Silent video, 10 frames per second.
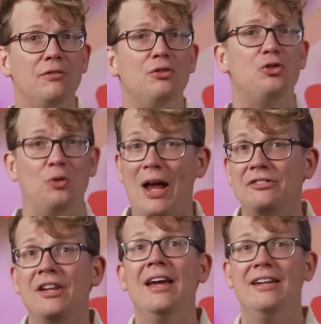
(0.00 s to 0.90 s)
of
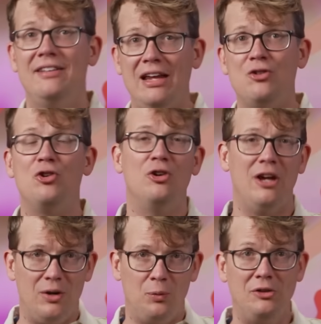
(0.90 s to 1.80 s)
stress danger,
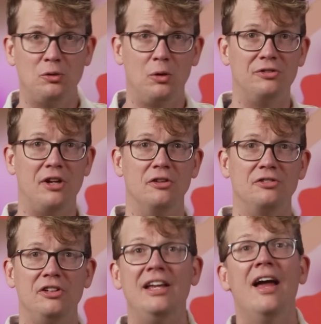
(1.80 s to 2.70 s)
and resource
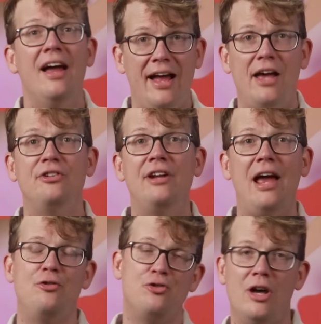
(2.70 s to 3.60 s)
scarcity as an
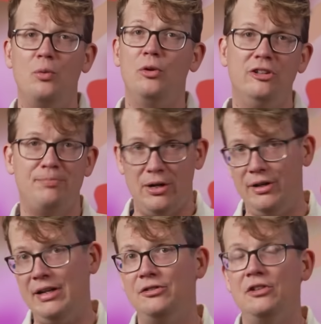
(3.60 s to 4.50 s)
astronaut would
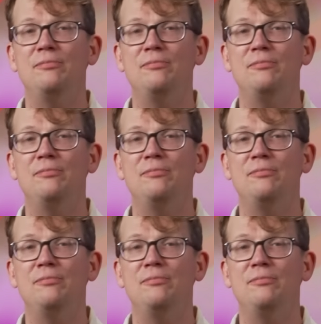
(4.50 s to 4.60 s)
experience in